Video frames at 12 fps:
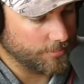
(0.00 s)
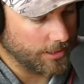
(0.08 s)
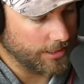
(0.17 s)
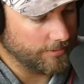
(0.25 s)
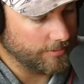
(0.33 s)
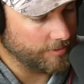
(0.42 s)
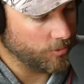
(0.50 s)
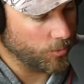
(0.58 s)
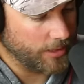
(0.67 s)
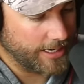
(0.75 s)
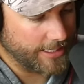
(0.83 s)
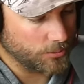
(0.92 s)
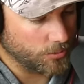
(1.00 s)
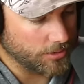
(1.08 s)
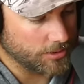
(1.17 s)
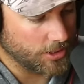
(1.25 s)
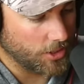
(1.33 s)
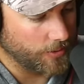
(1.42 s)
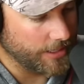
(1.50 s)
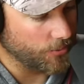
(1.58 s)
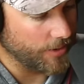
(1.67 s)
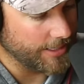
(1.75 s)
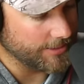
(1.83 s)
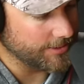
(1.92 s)
But everyone has one. So
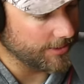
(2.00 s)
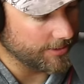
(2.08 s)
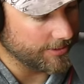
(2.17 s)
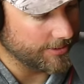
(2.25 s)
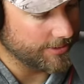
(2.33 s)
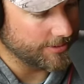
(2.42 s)
anyways, the